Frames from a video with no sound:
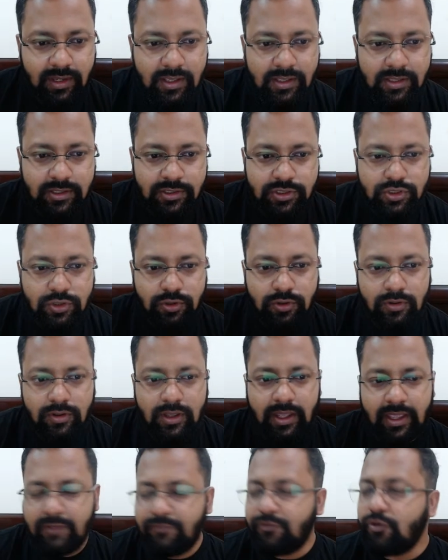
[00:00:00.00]
So
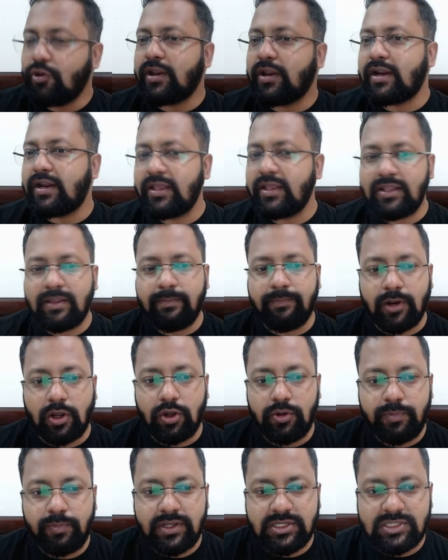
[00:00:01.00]
if you are getting the
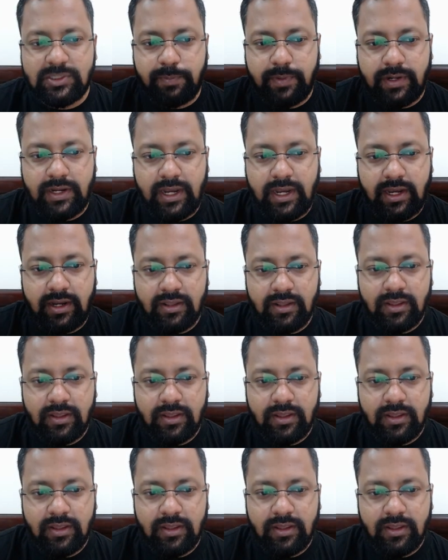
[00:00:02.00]
brown precipitate,